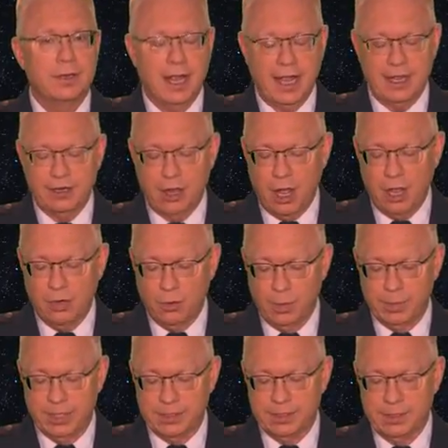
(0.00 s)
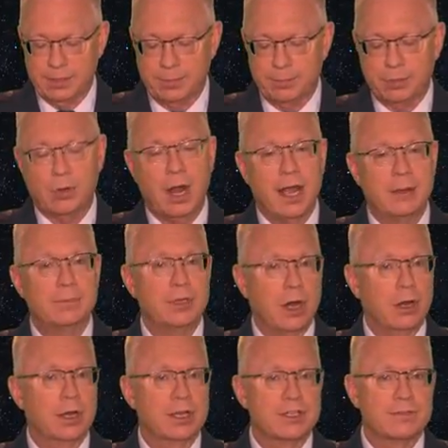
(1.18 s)
and on orbit prime
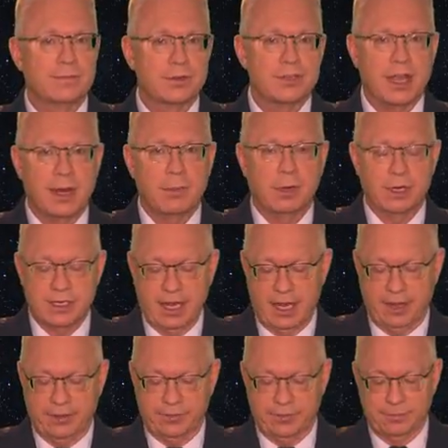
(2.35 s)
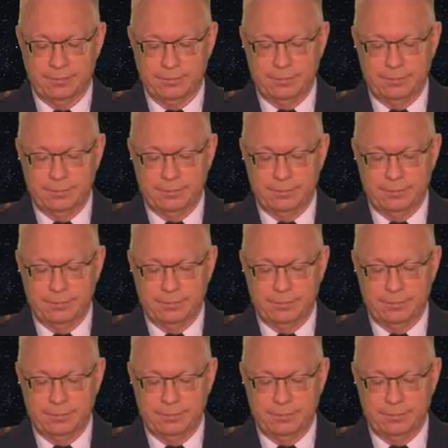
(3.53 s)
targets for cyber attacks.